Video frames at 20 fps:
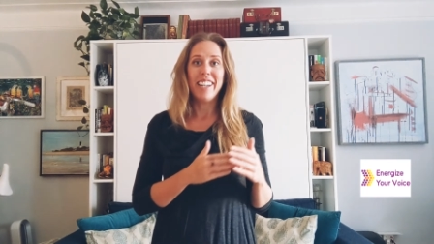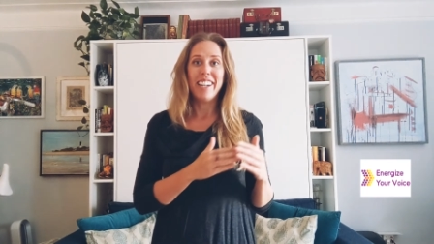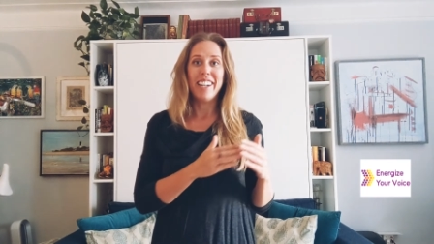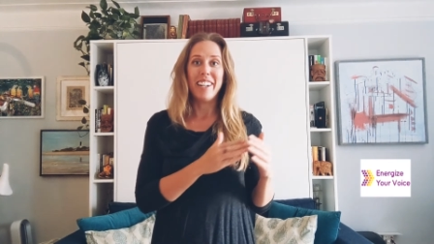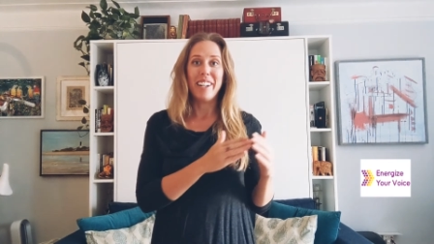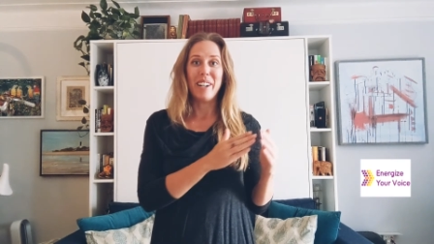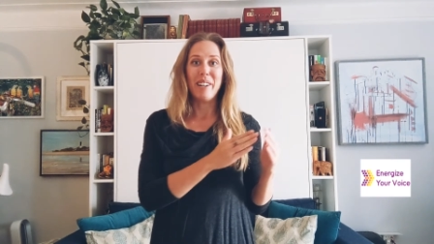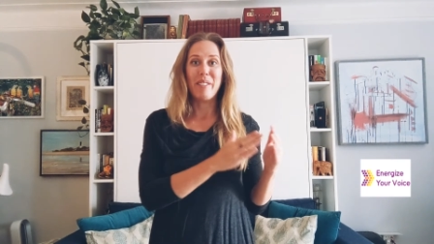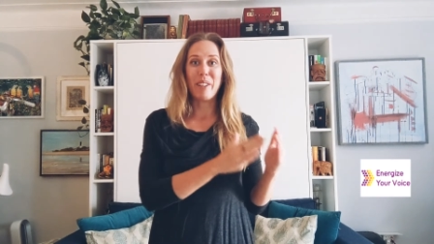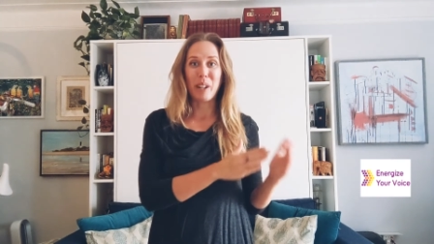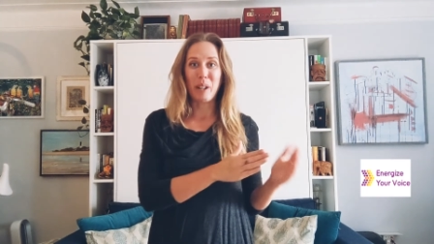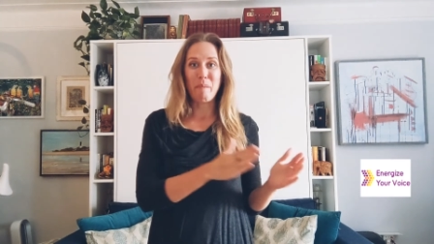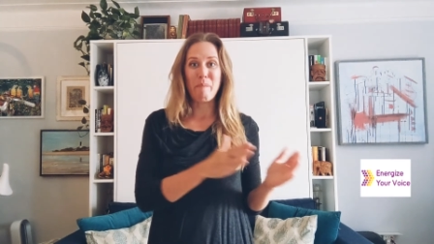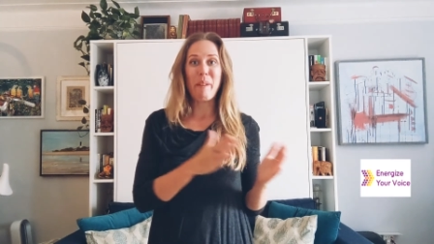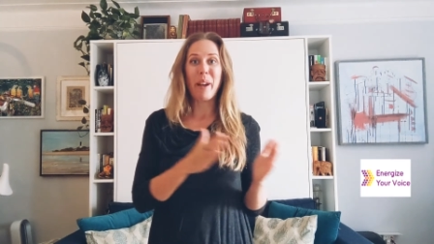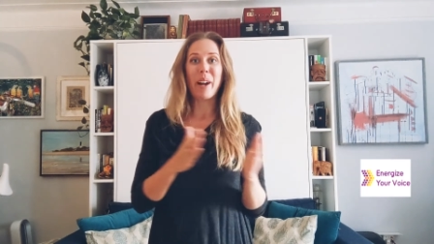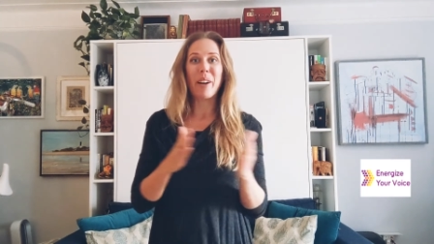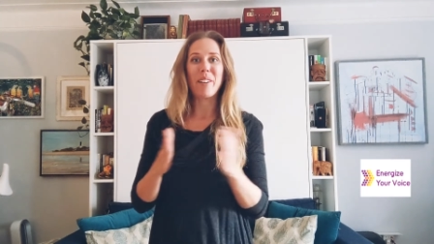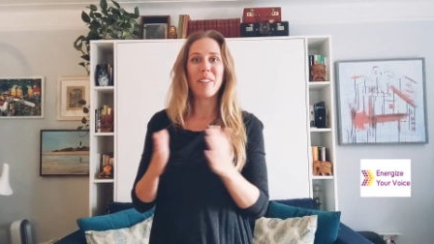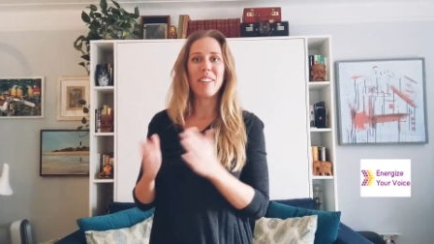uh, a very
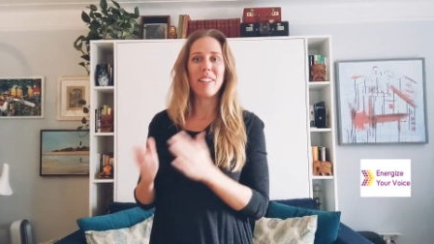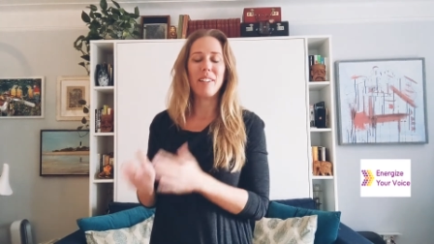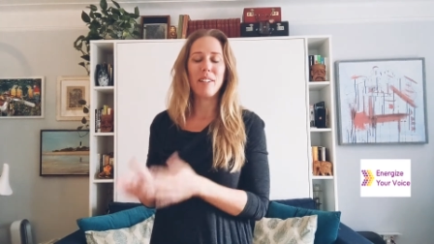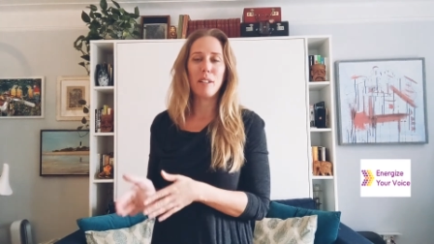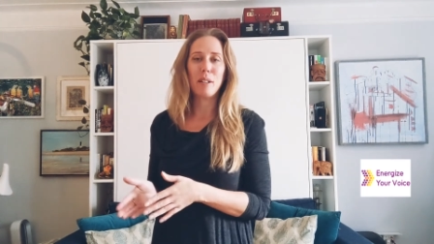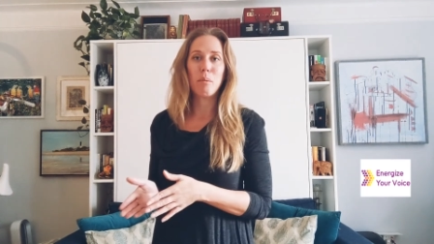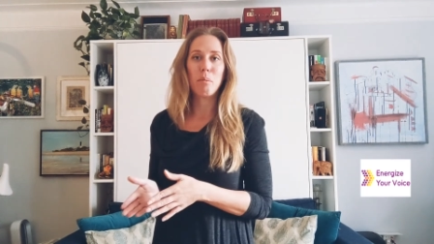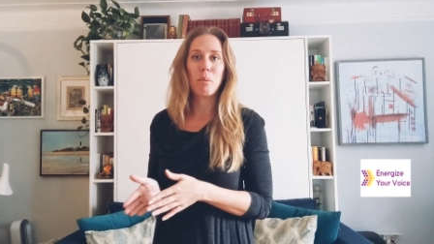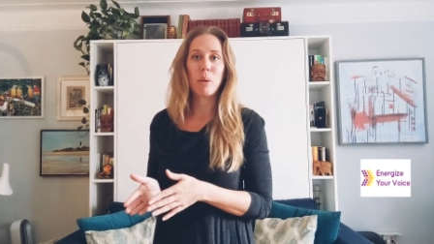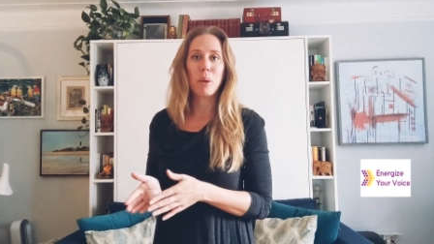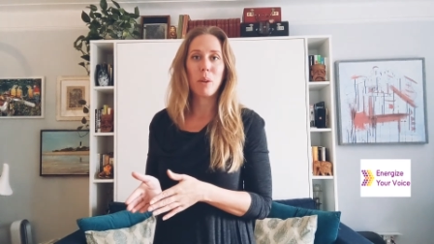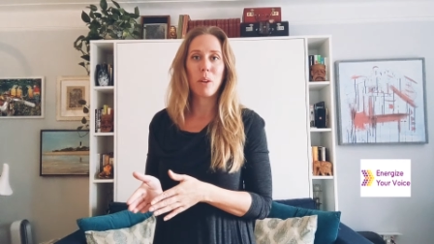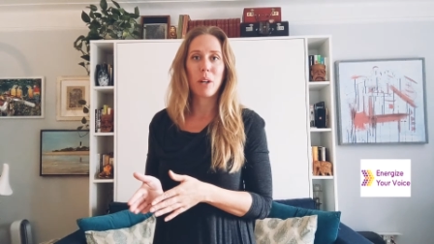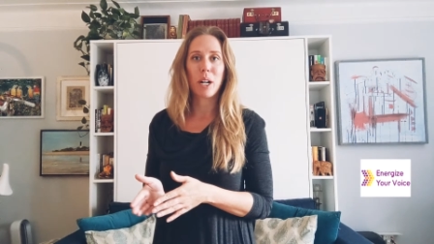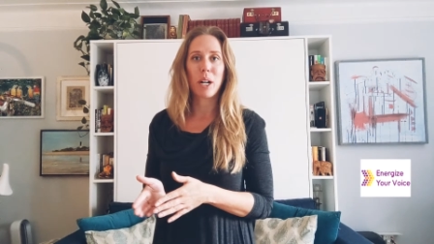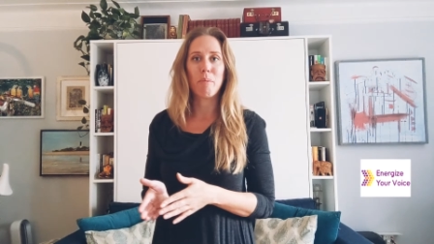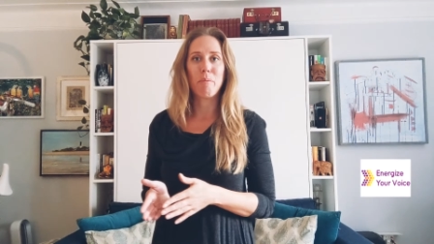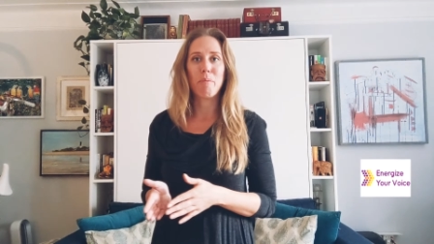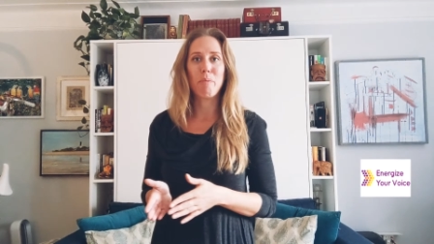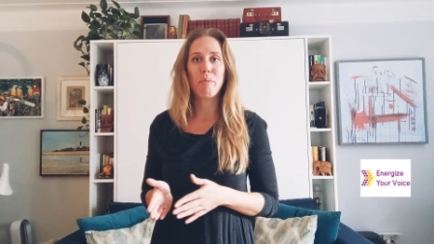parallel
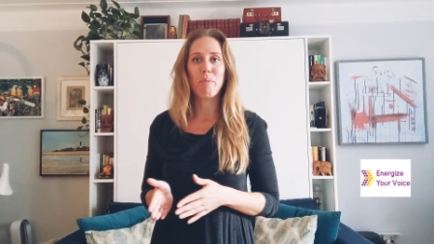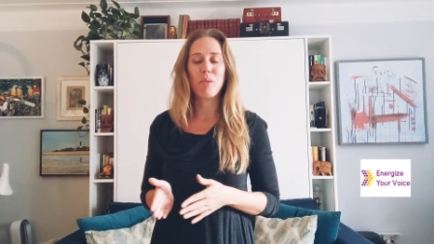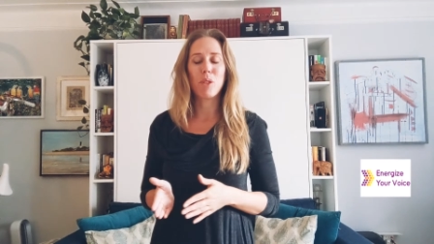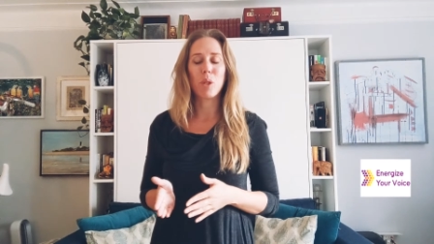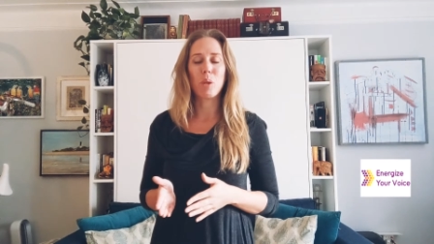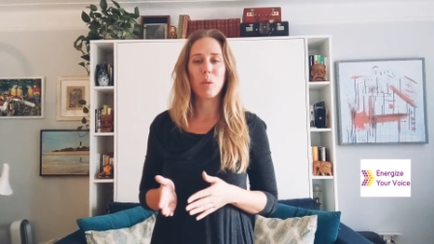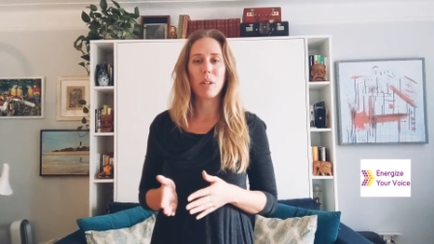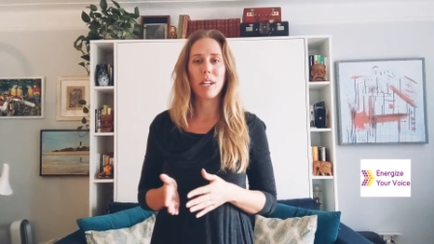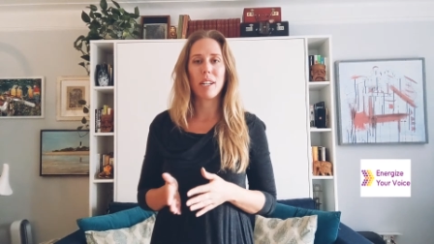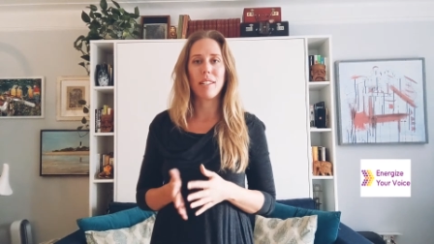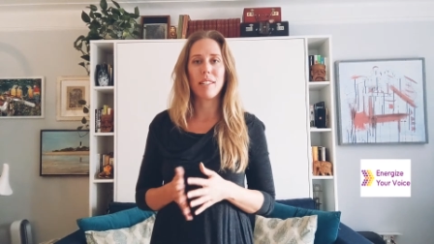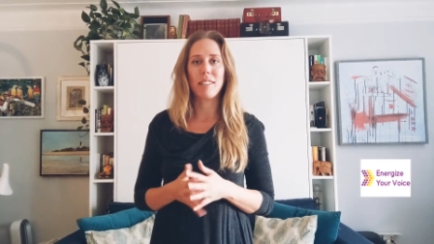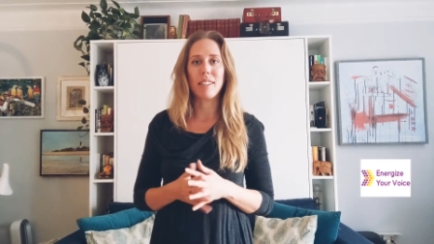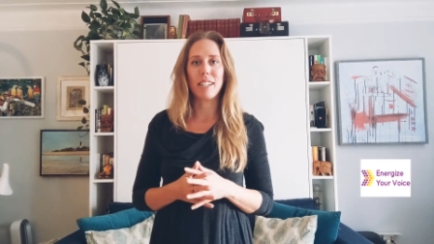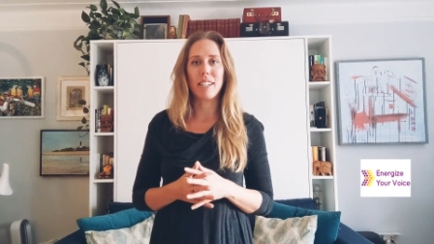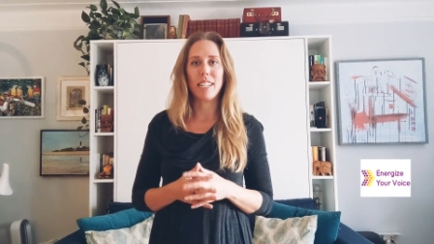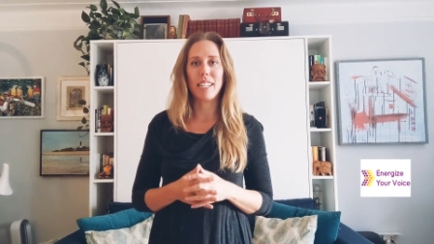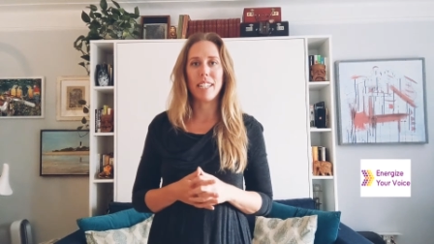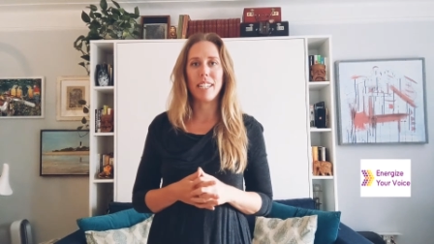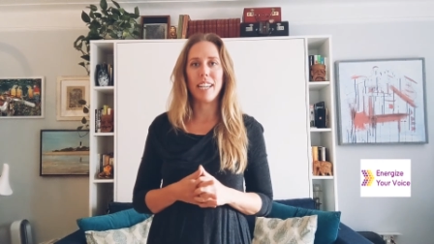program to what I
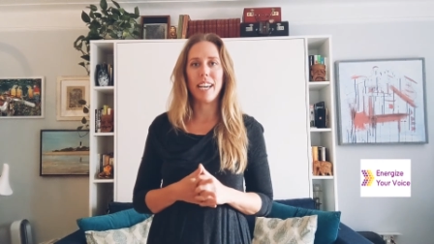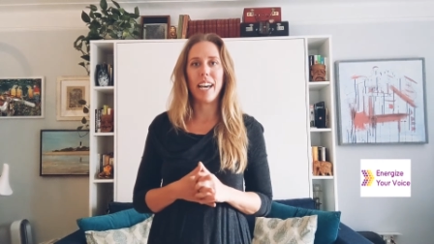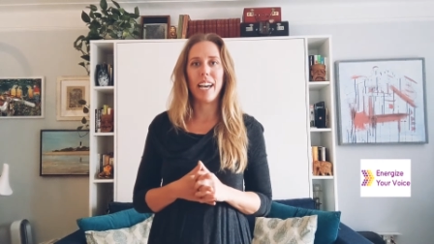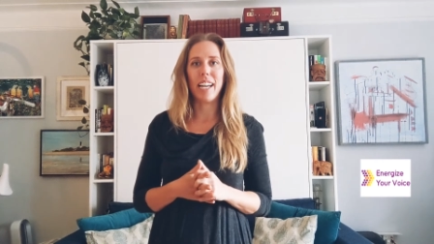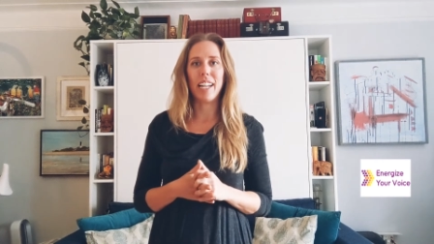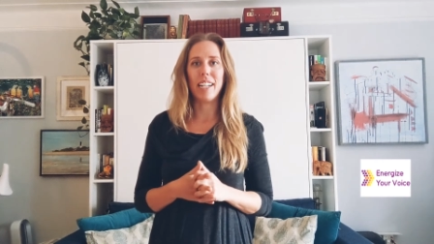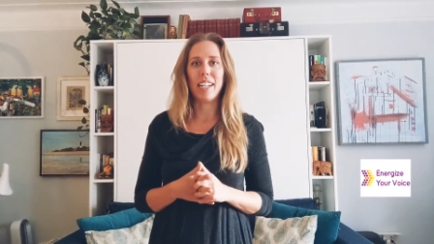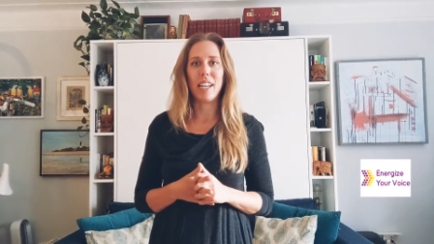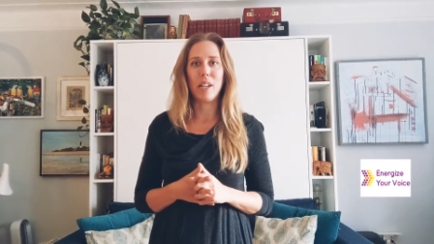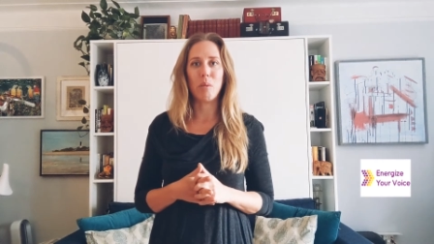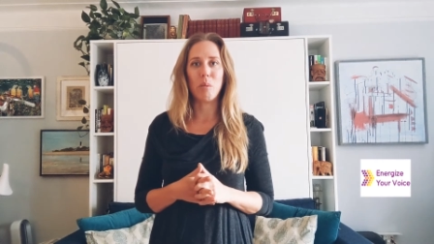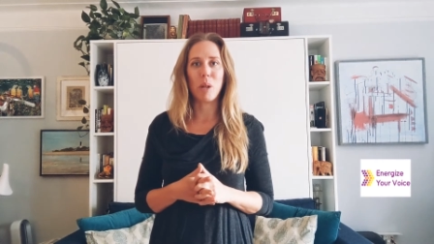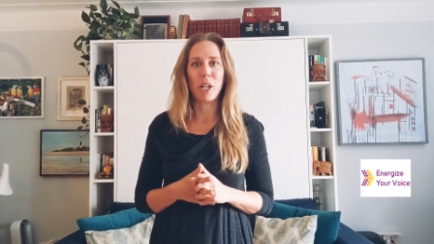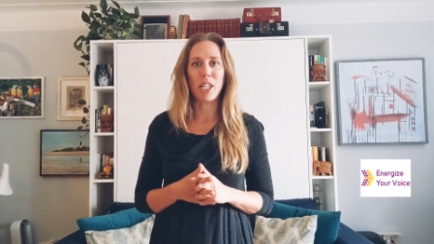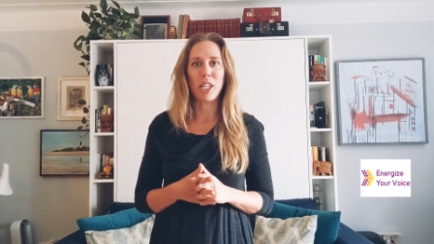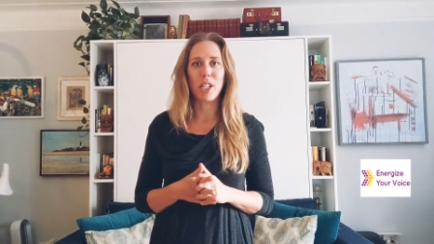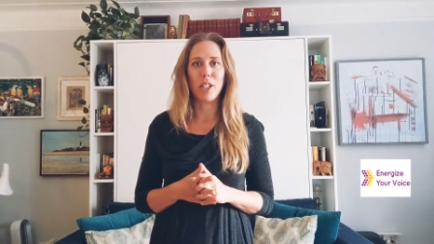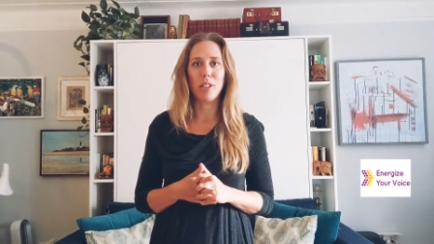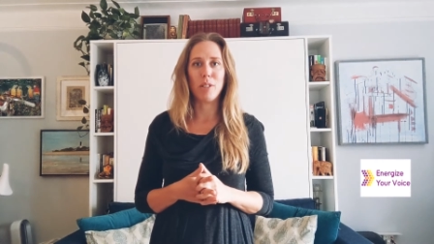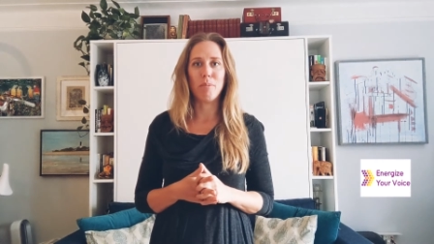studied at
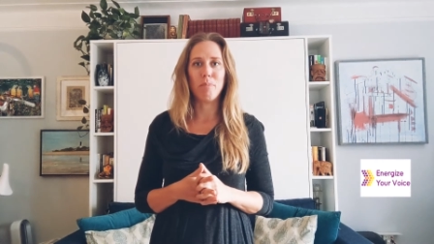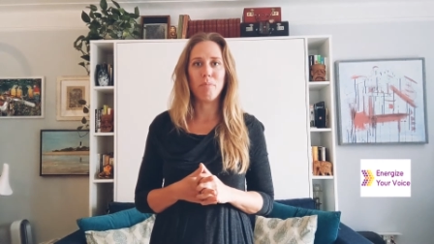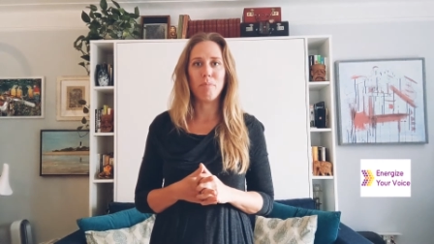NYU.